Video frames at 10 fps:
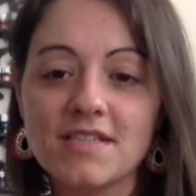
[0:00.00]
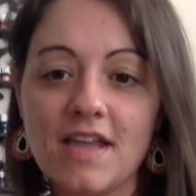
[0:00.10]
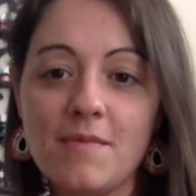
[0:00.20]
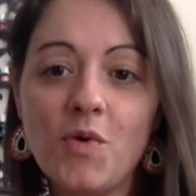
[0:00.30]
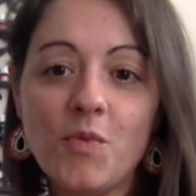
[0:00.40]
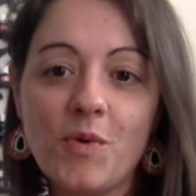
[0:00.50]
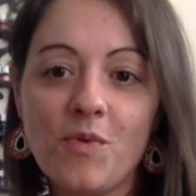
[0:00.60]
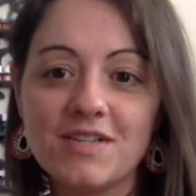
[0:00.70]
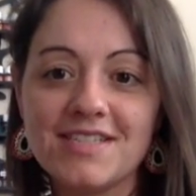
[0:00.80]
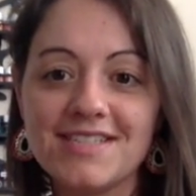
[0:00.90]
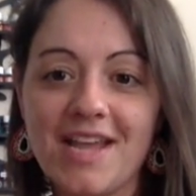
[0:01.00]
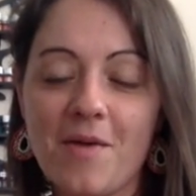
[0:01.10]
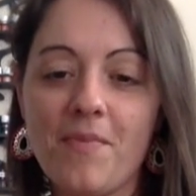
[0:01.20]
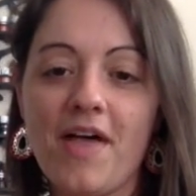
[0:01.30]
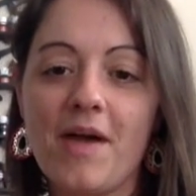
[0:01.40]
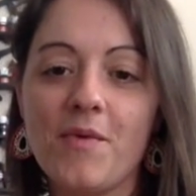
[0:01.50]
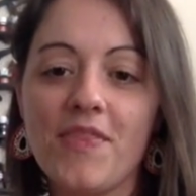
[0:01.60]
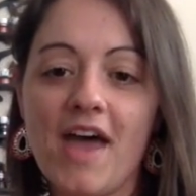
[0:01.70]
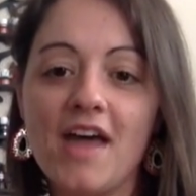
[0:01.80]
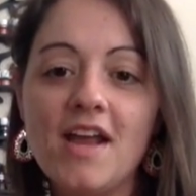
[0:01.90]
to label, and we want to stay compliant with
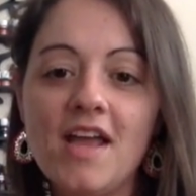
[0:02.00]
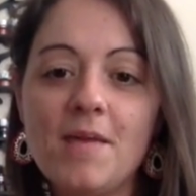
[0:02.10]
that.